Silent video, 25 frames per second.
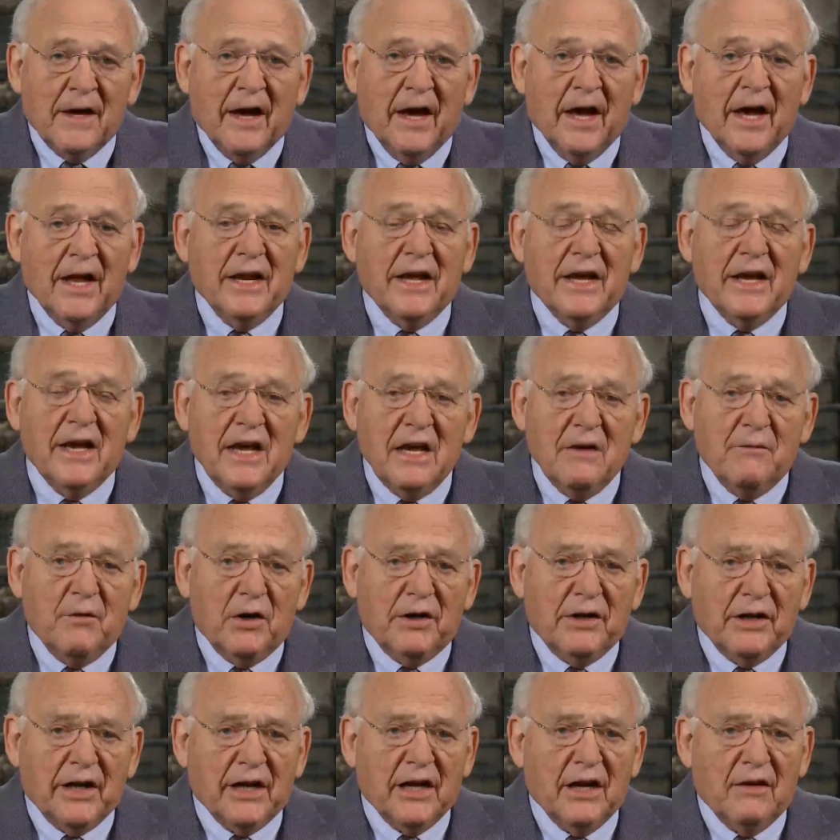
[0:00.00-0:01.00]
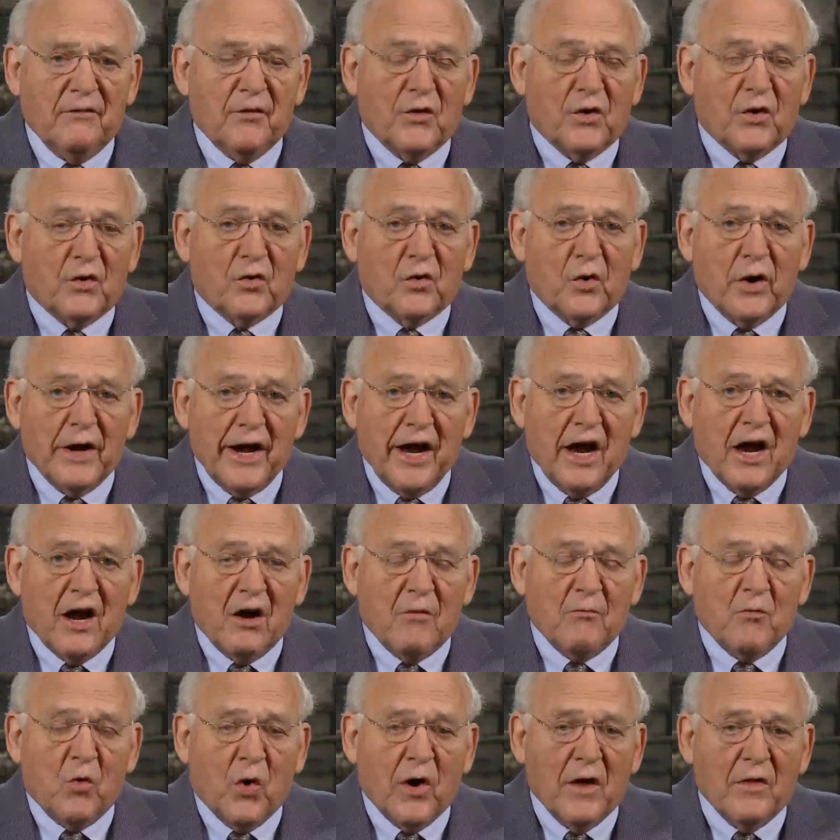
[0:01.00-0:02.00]
And even in the
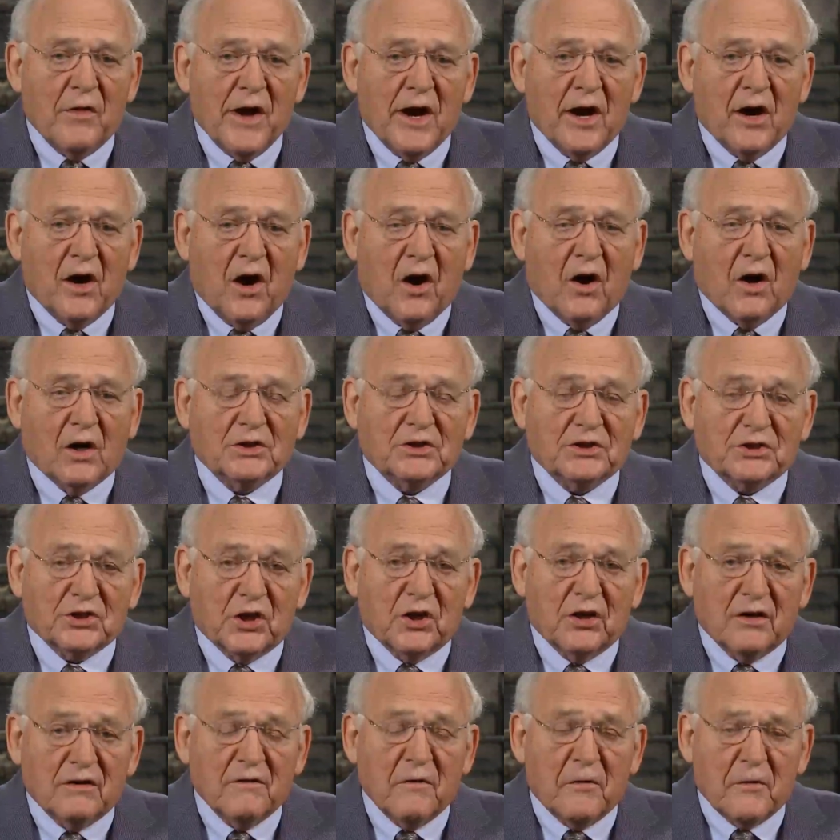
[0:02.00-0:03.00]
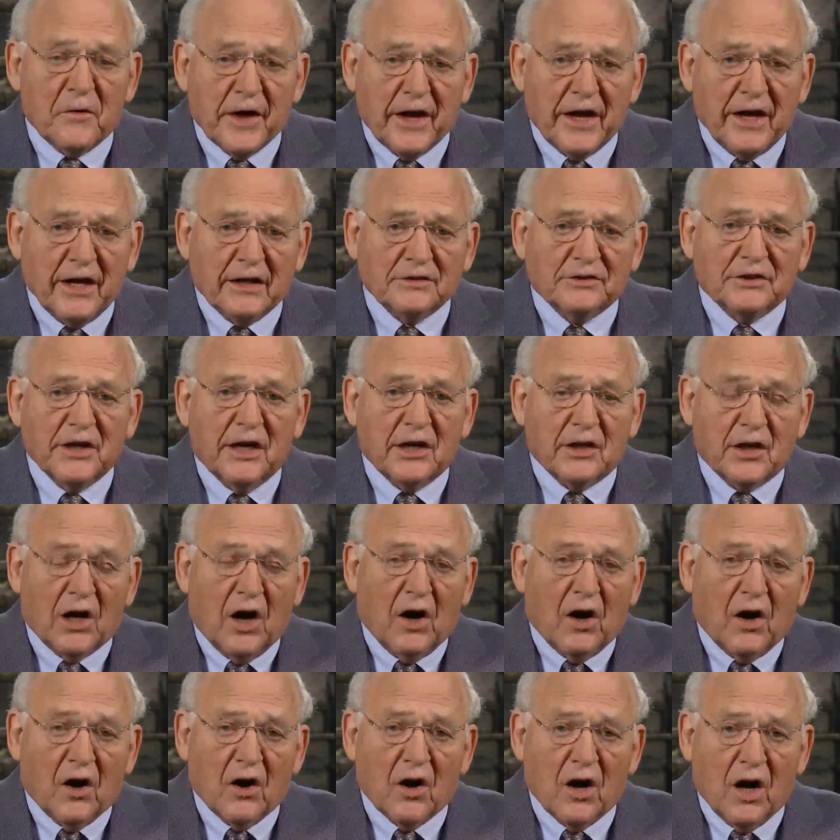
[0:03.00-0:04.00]
realm where there are certain things that
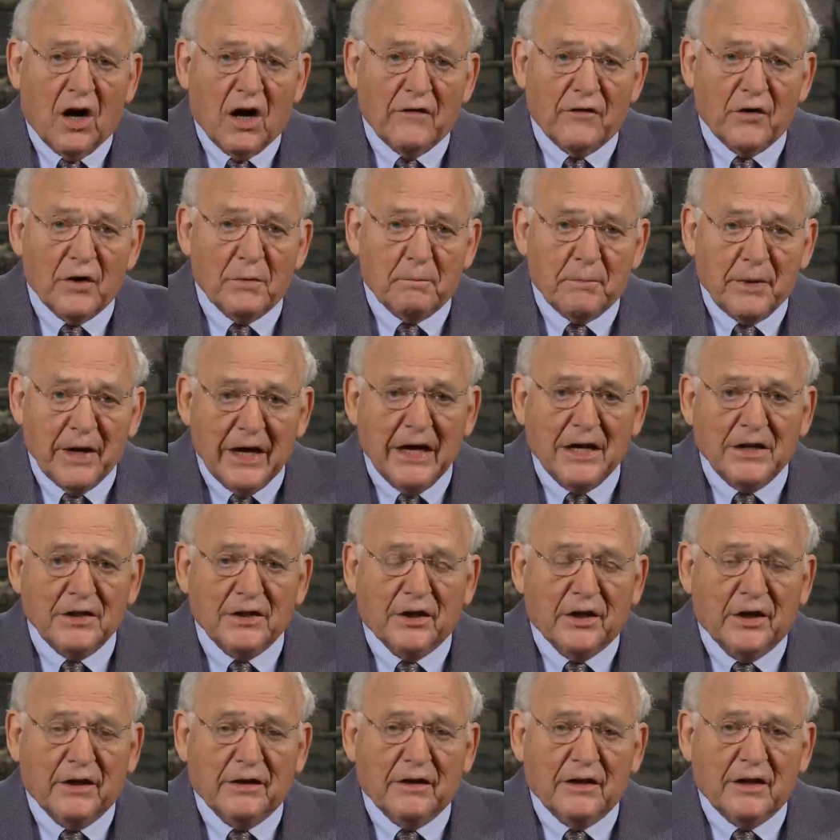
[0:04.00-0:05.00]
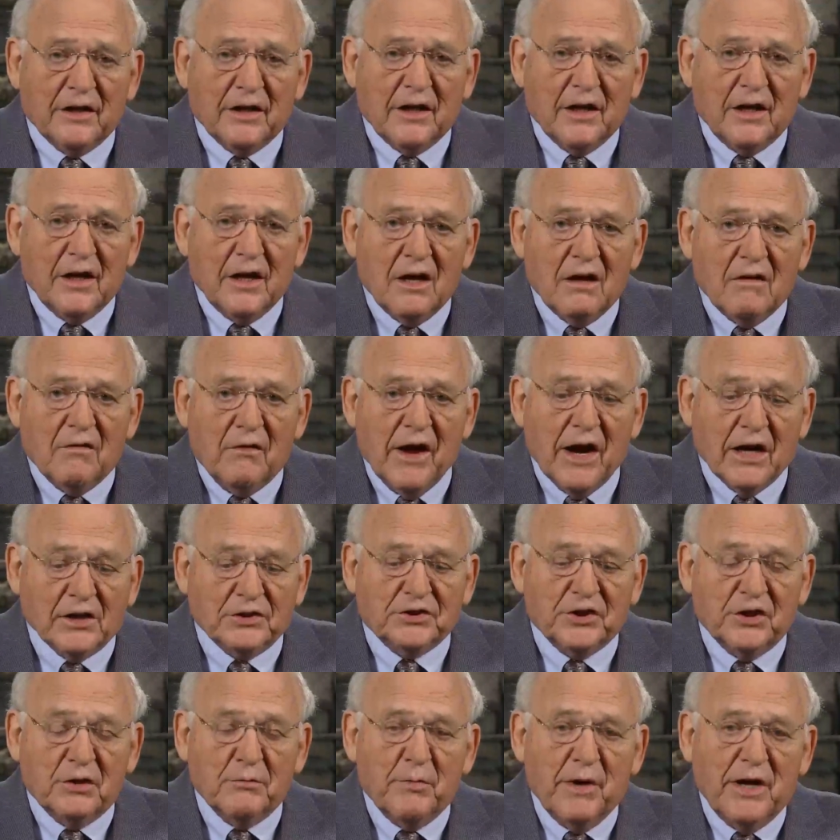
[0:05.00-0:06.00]
are of opinion, there
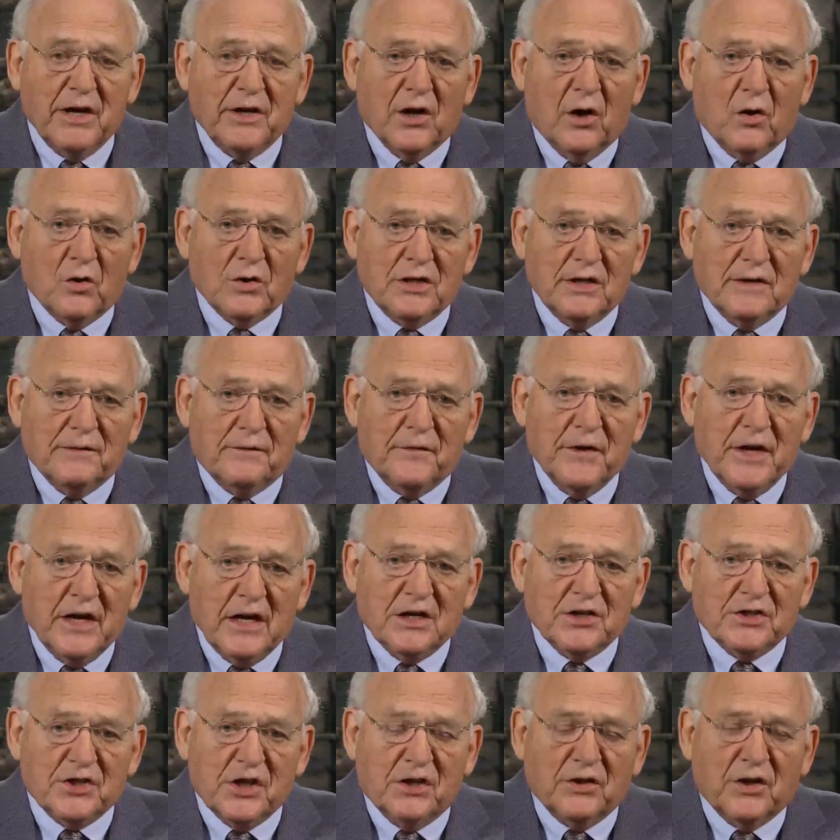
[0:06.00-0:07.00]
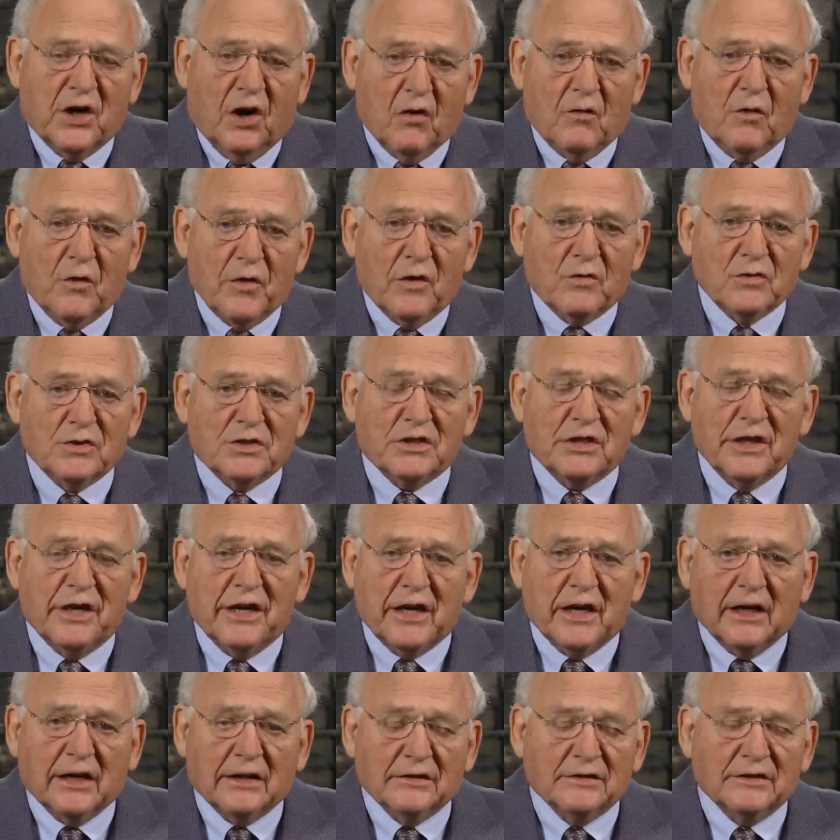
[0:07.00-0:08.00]
should be no division over those
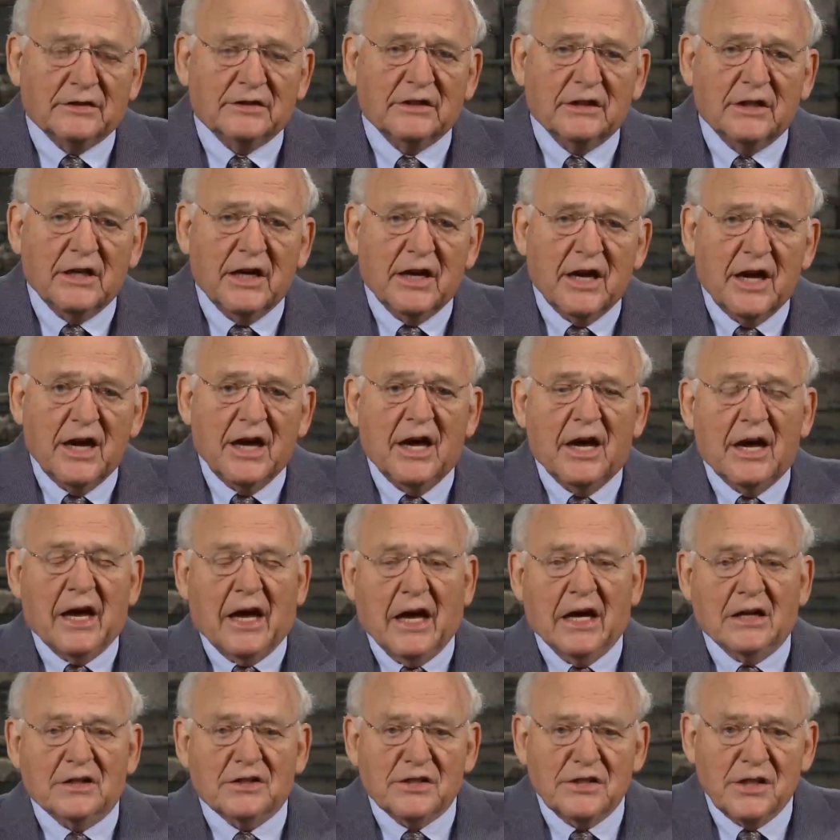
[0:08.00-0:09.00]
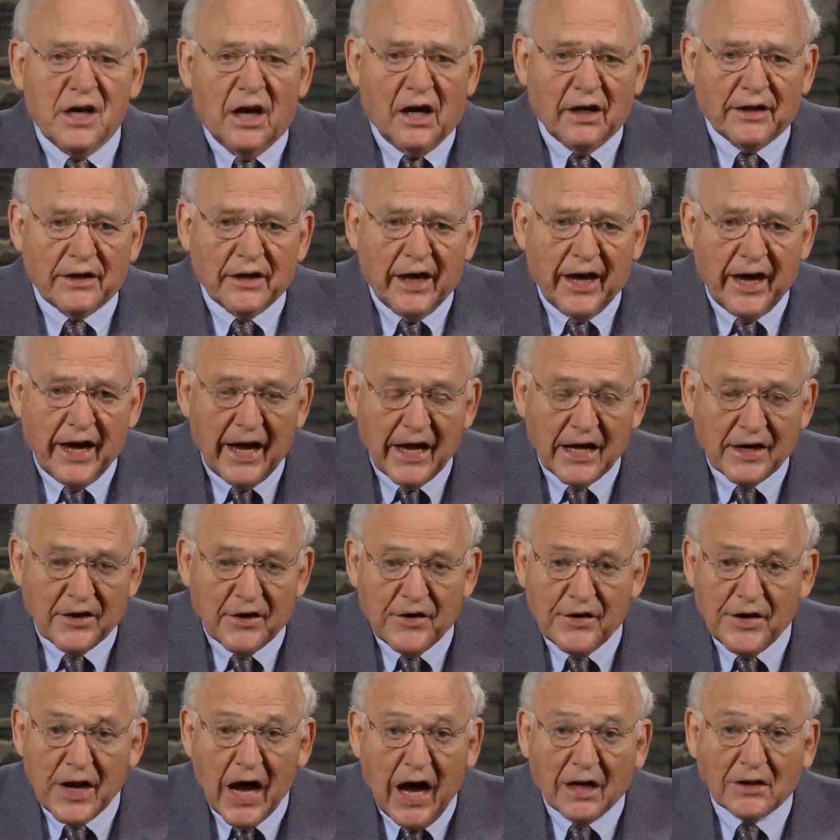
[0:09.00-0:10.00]
things. It's not a
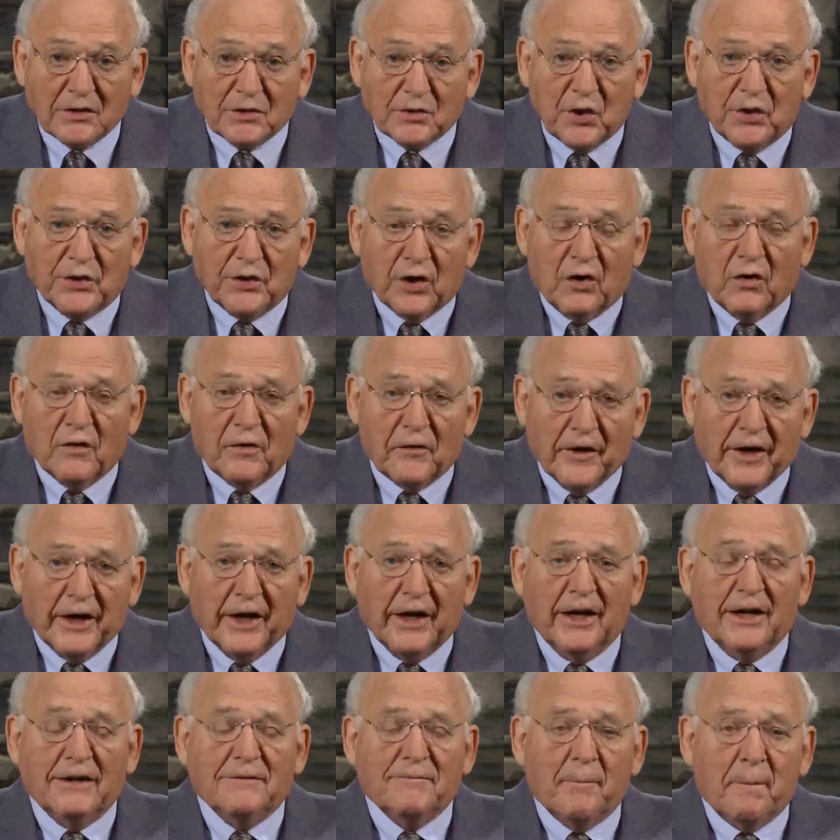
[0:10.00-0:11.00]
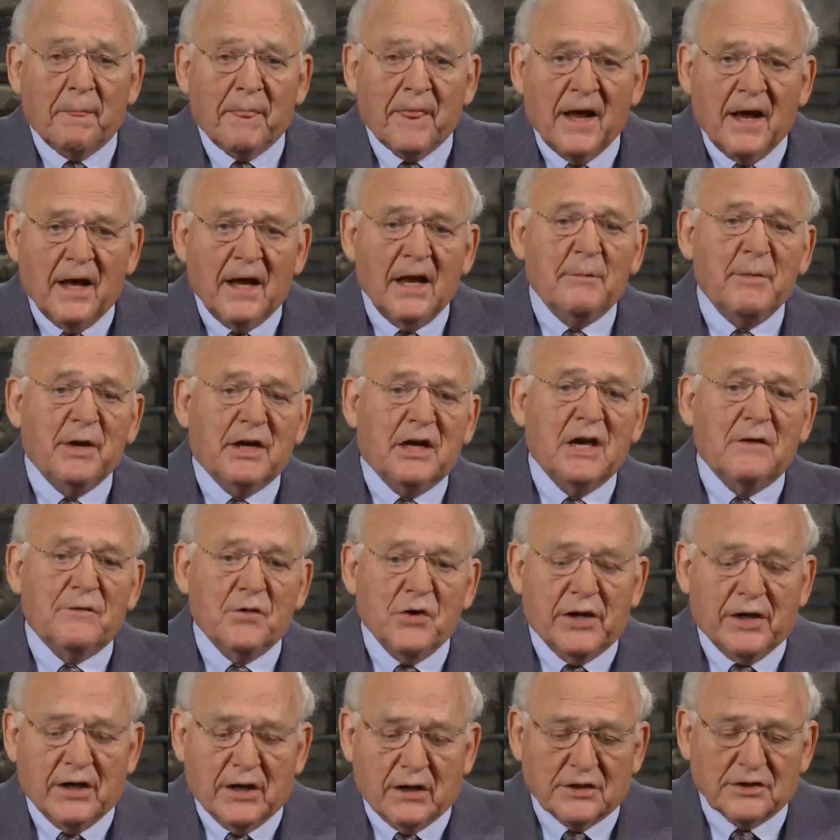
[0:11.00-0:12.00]
doctrinal thing. Let me give
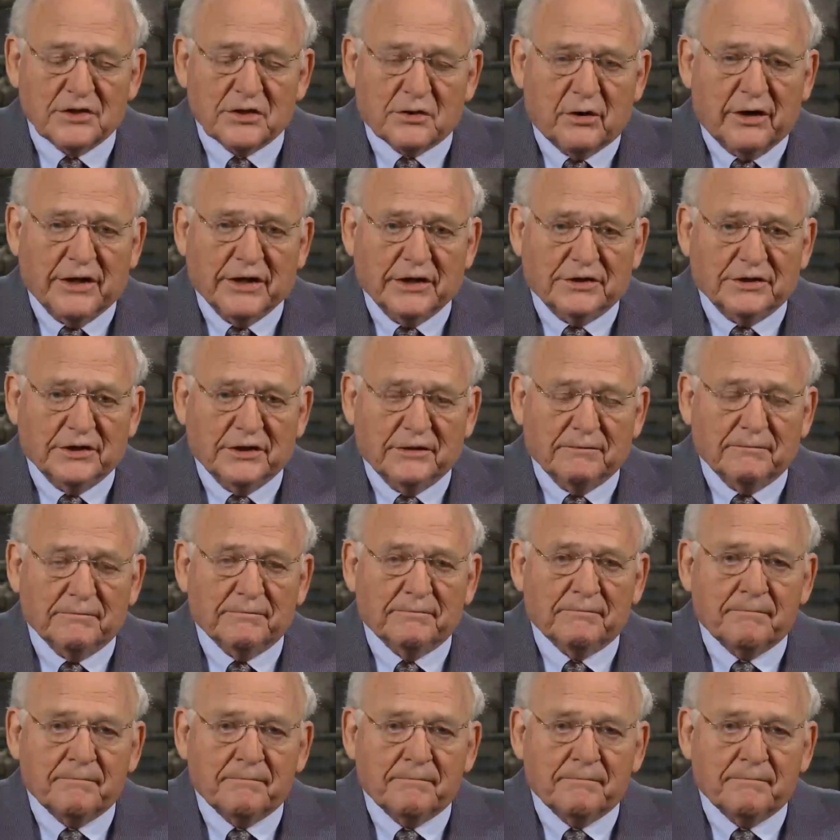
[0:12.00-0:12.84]
you an illustration.